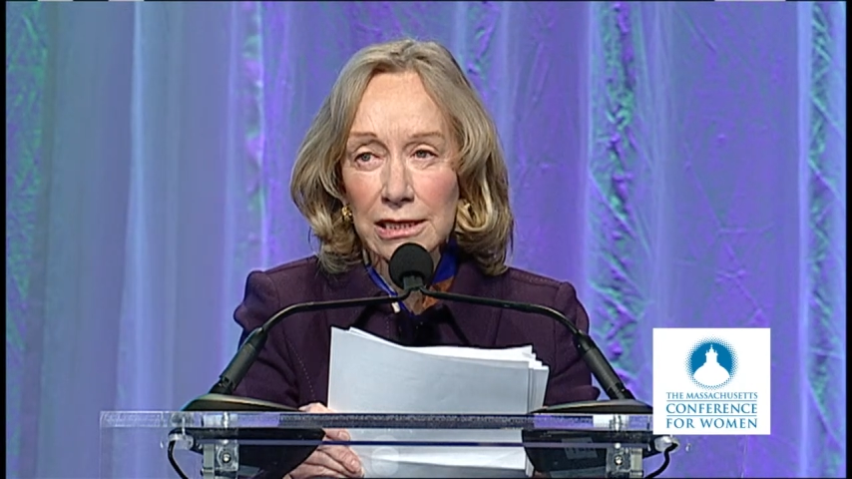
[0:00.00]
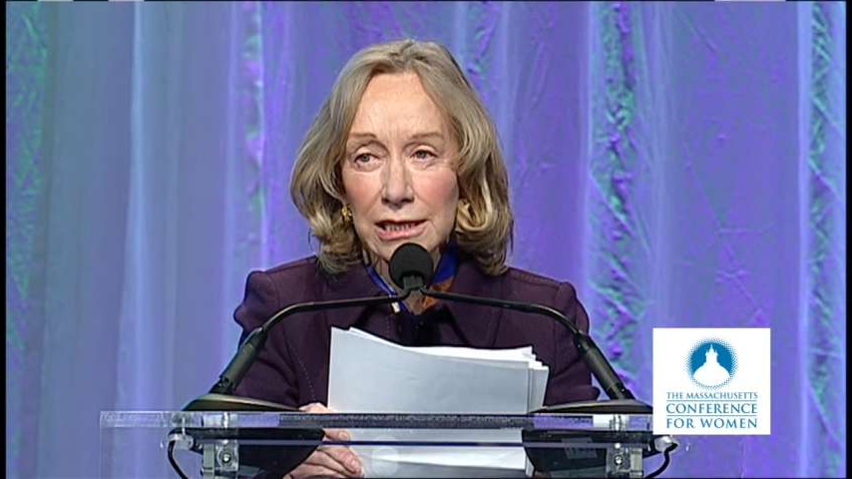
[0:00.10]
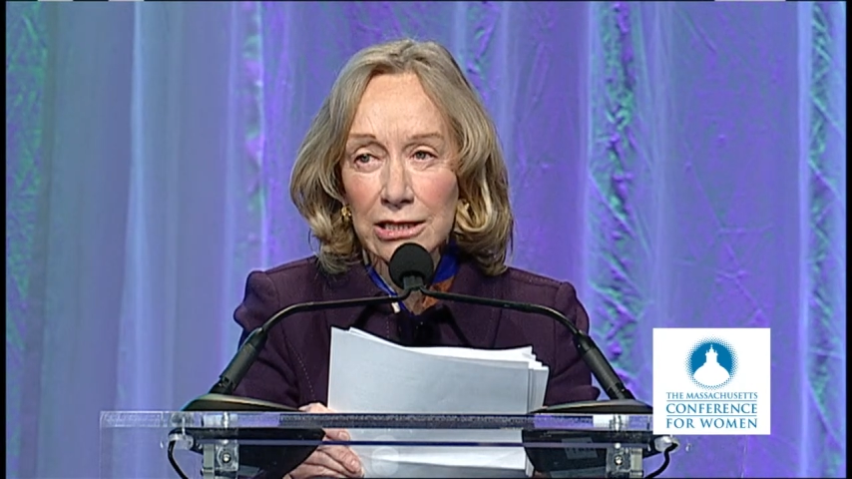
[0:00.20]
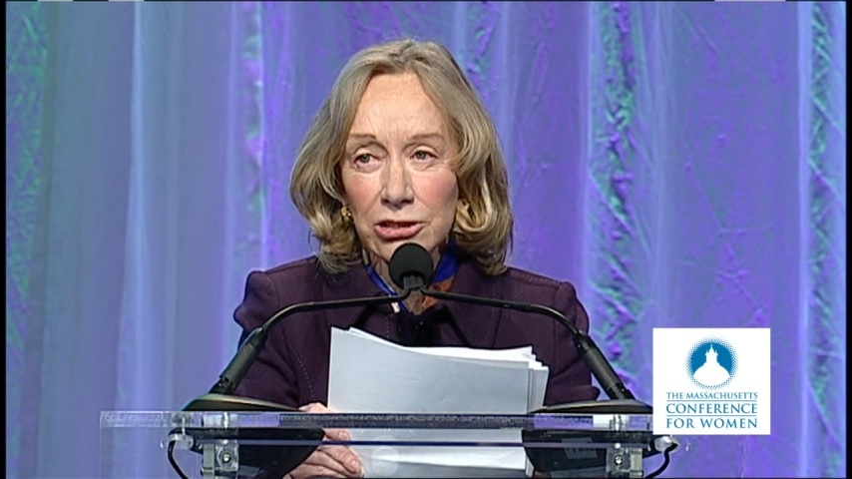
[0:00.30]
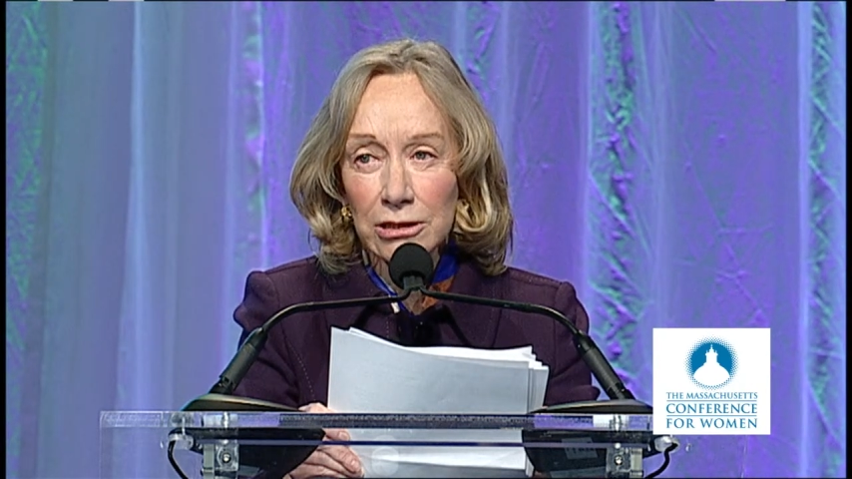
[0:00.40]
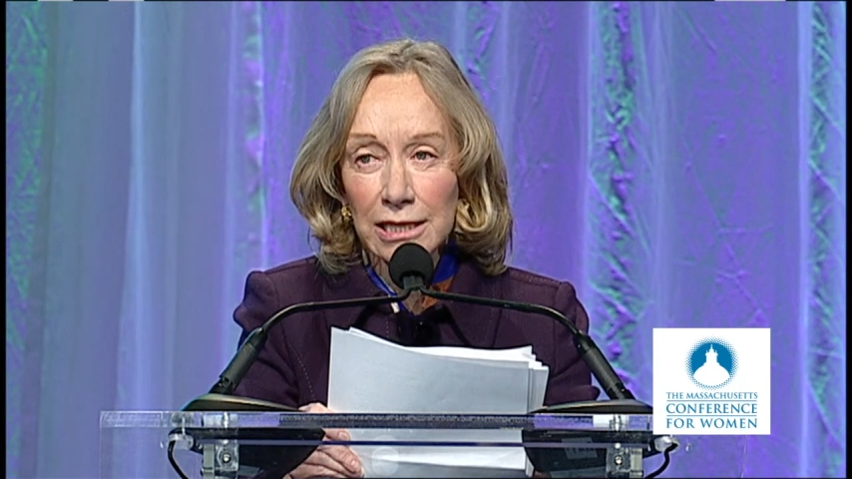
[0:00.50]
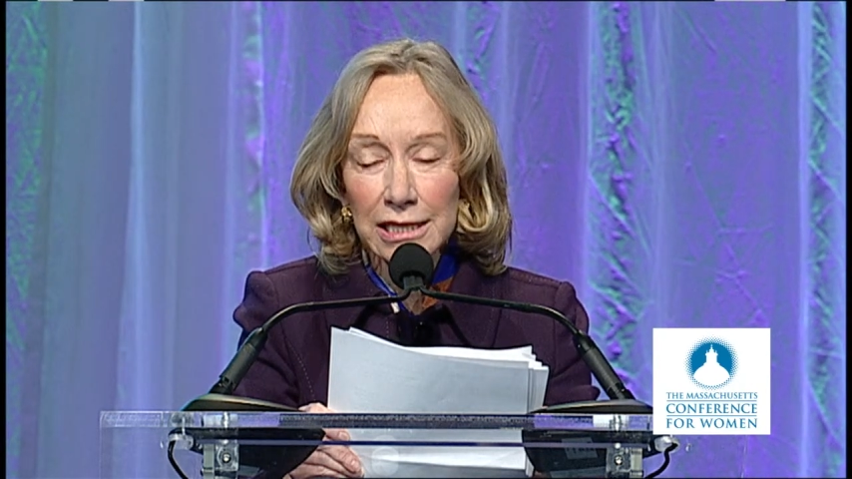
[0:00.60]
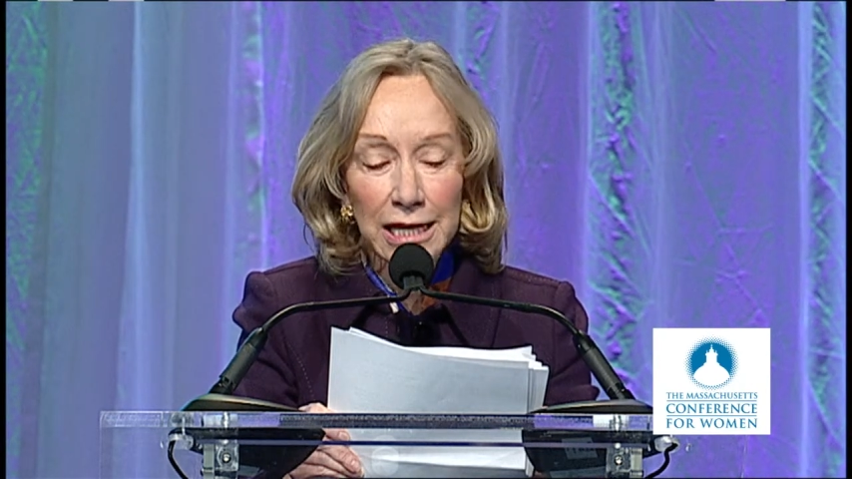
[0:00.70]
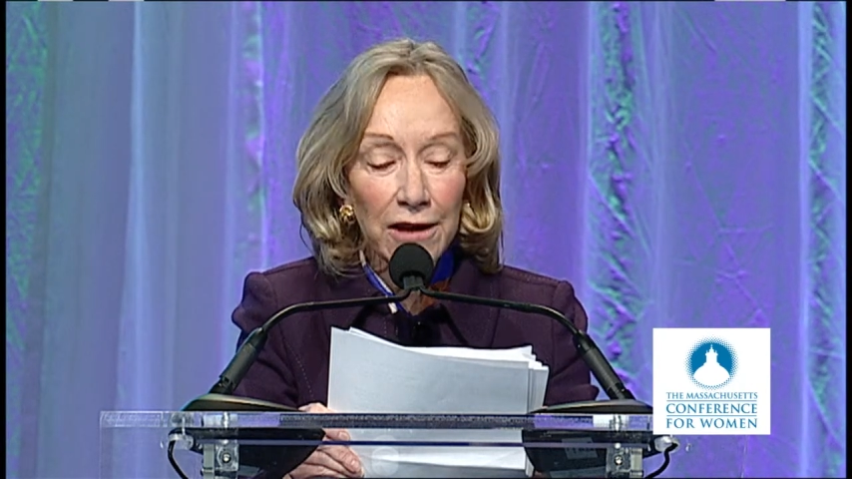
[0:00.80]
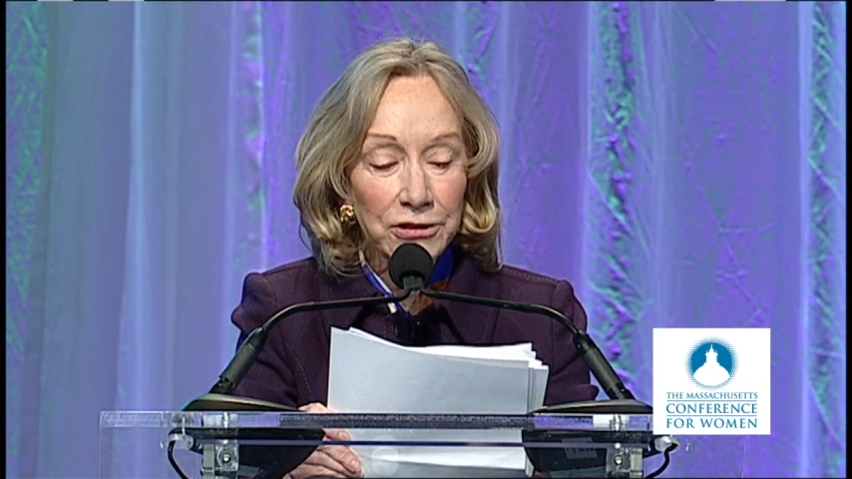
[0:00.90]
essential
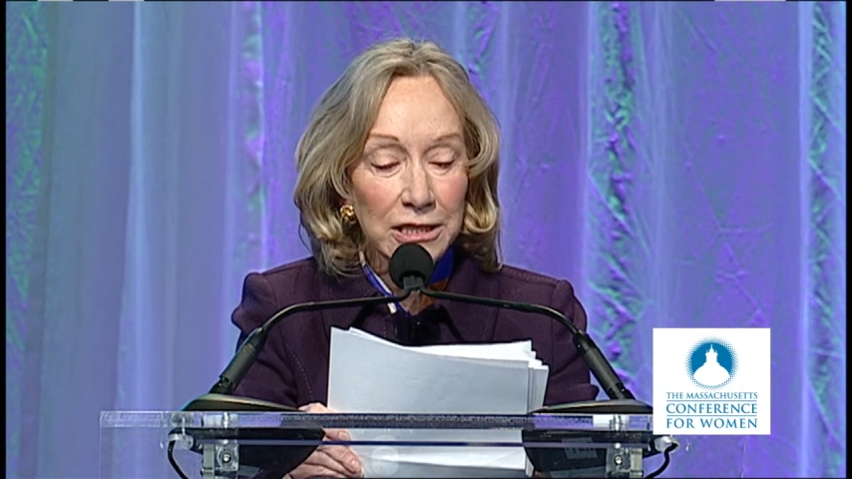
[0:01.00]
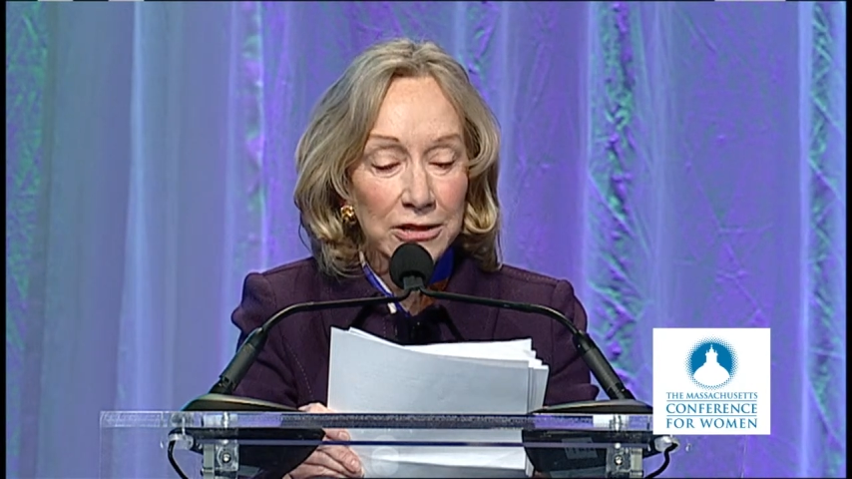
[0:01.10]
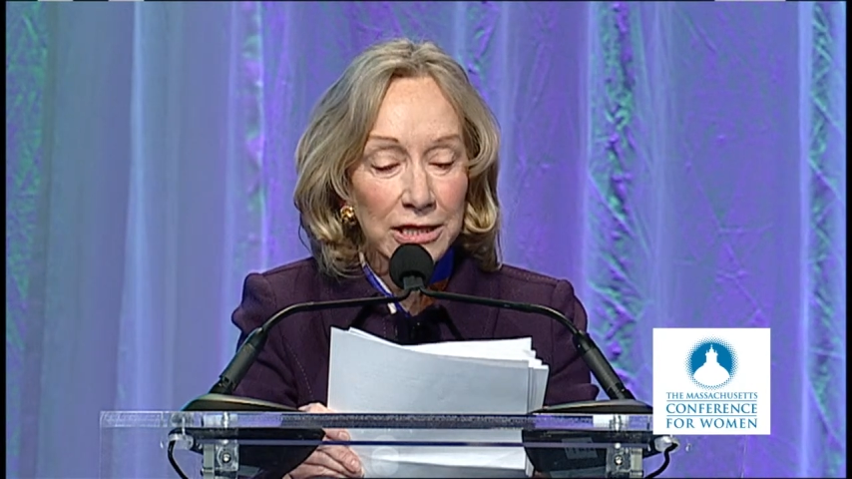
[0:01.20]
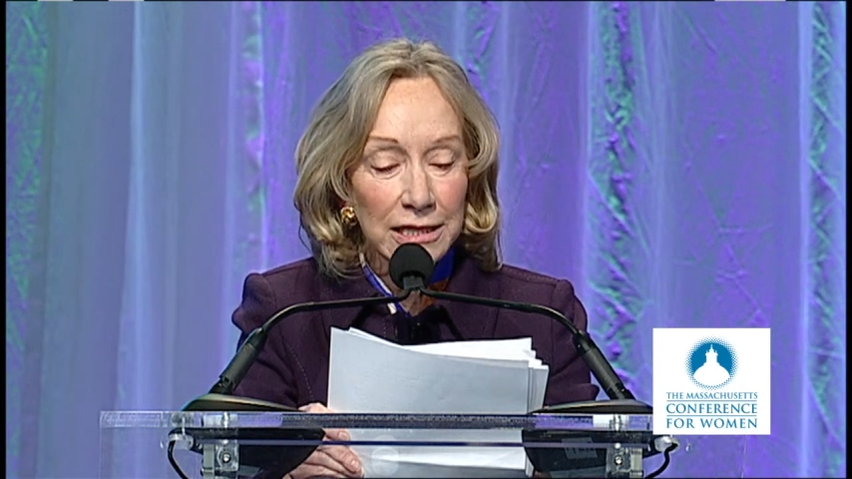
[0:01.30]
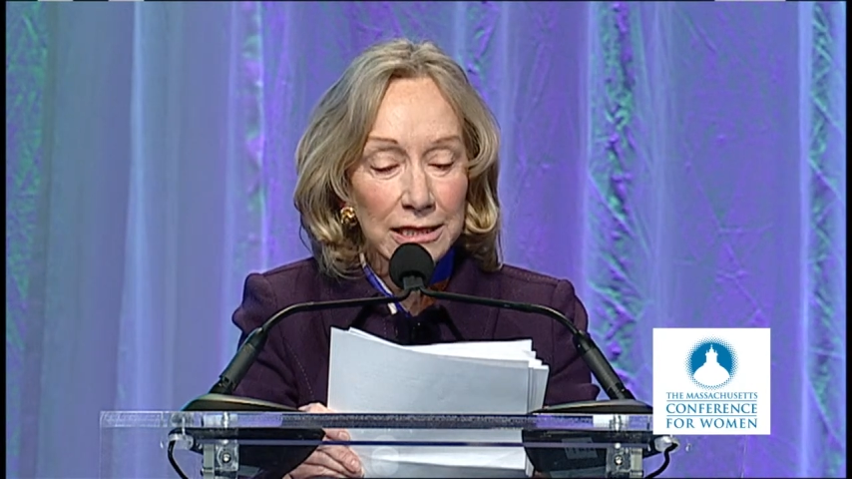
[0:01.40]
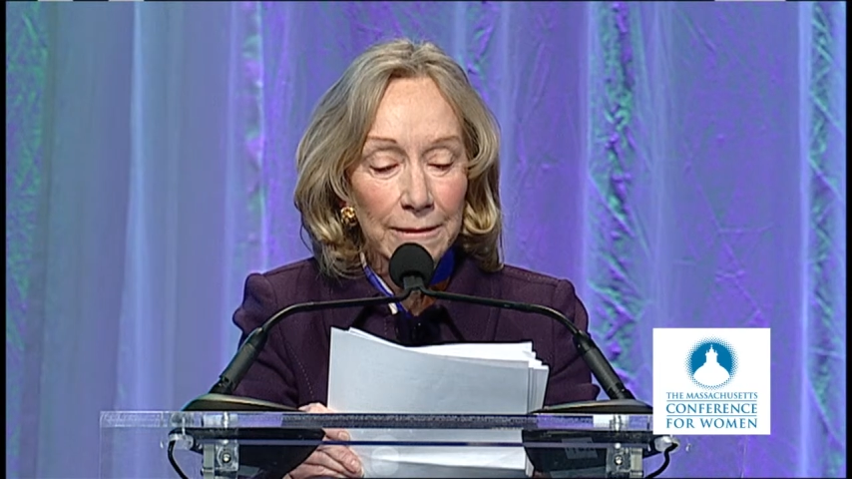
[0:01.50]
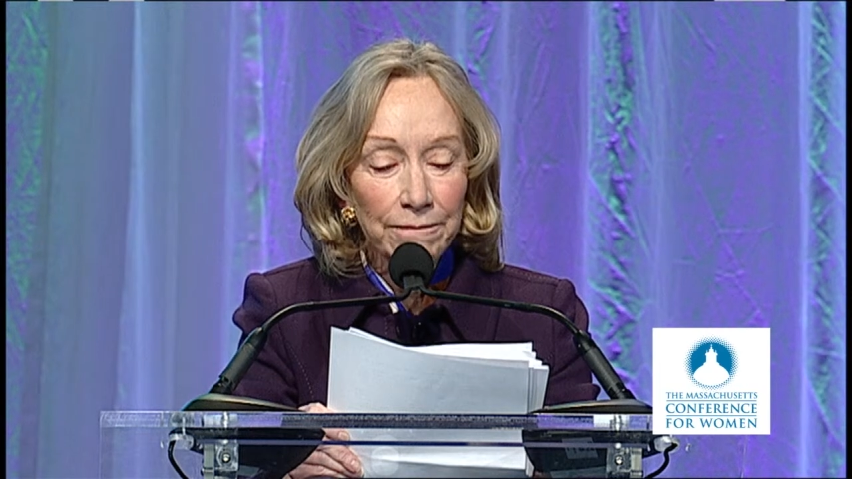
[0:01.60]
as cafeterias.